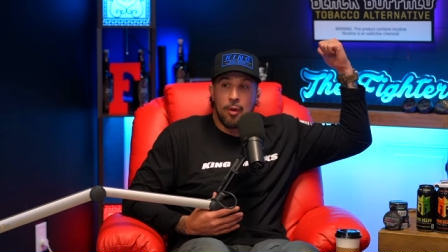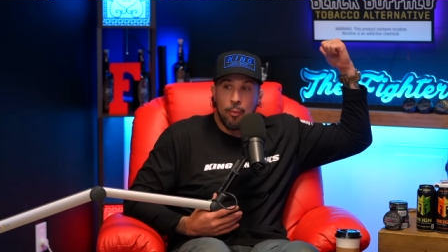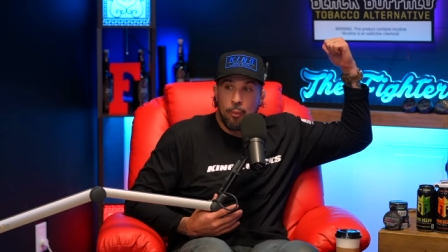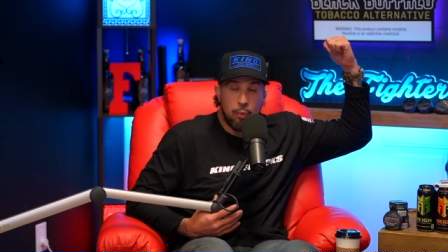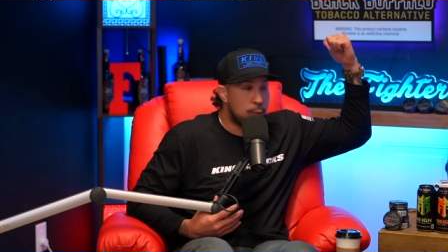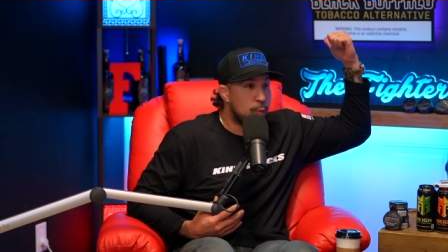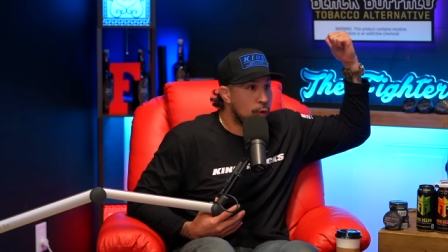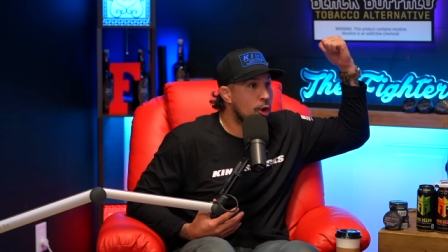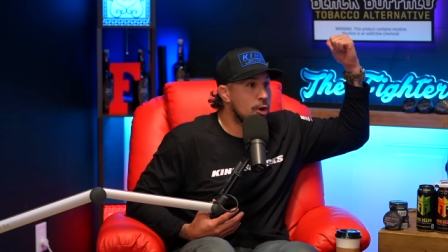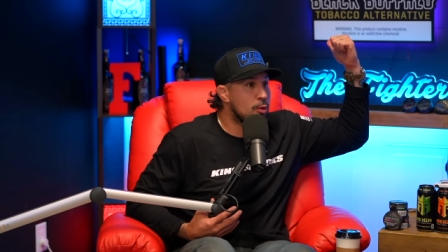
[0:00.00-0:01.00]

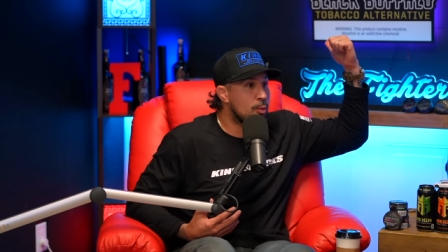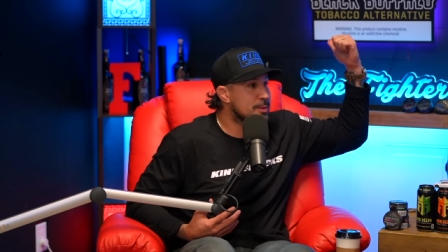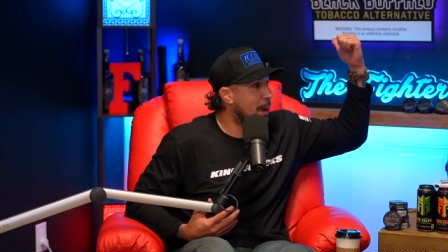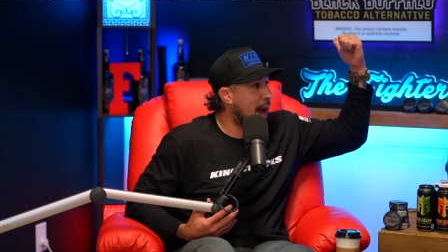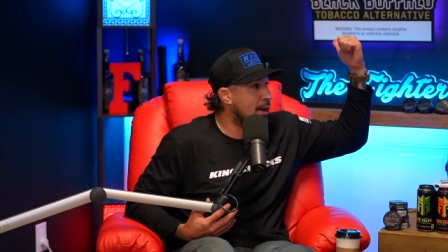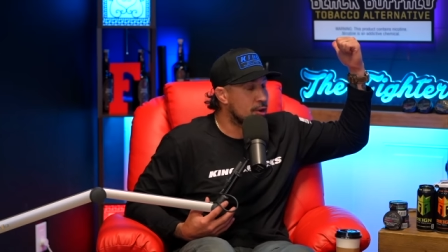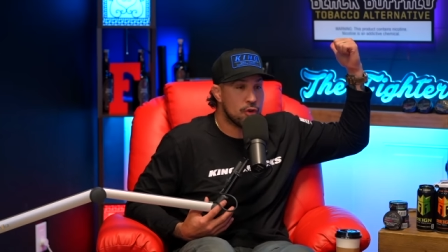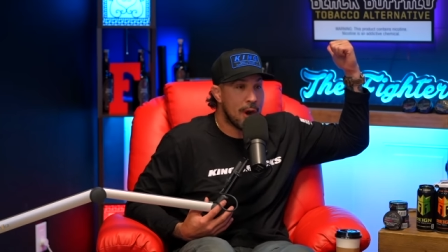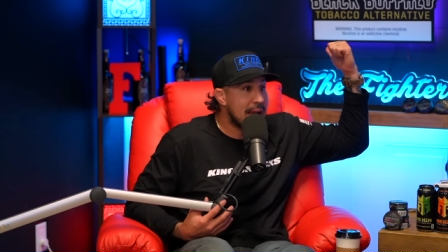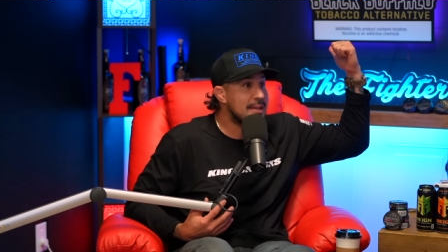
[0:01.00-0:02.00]
room was behind a
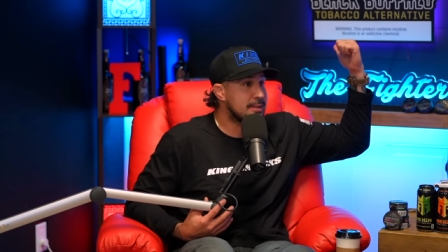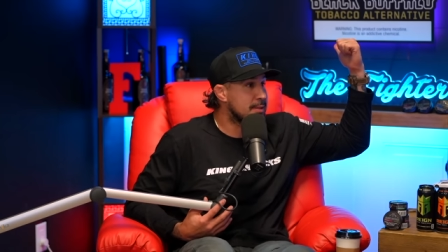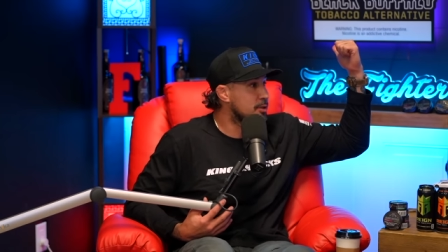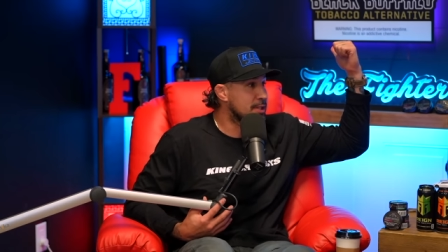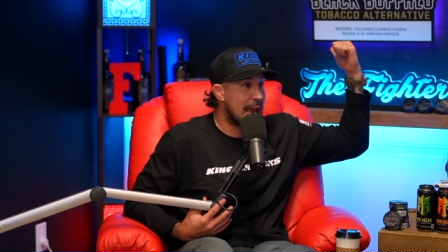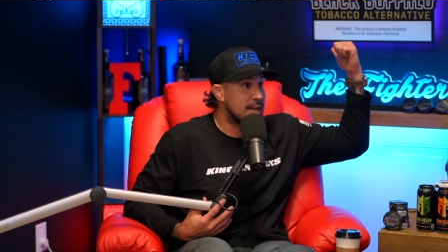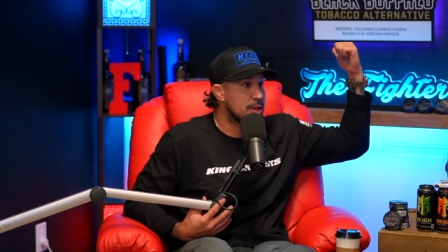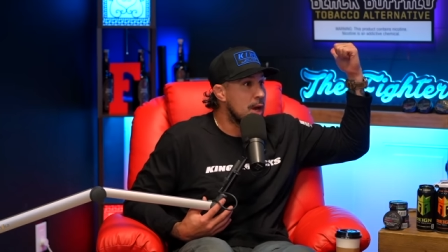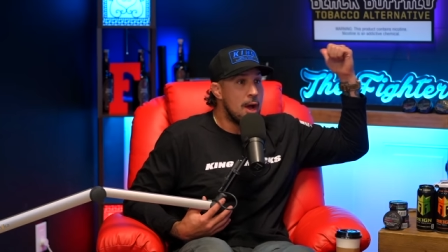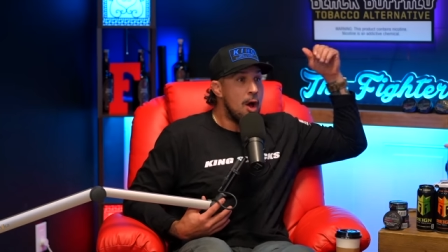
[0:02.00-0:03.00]
train station. I
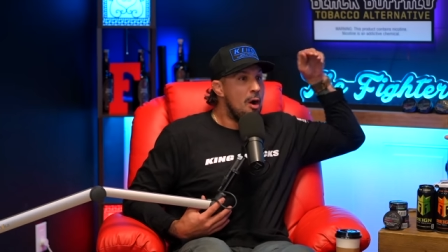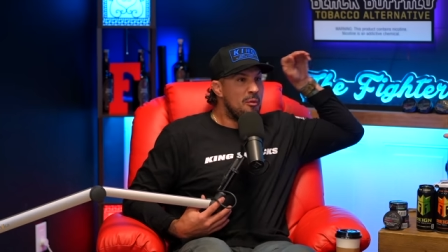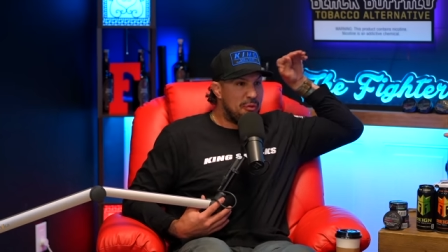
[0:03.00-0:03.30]
remember I stayed,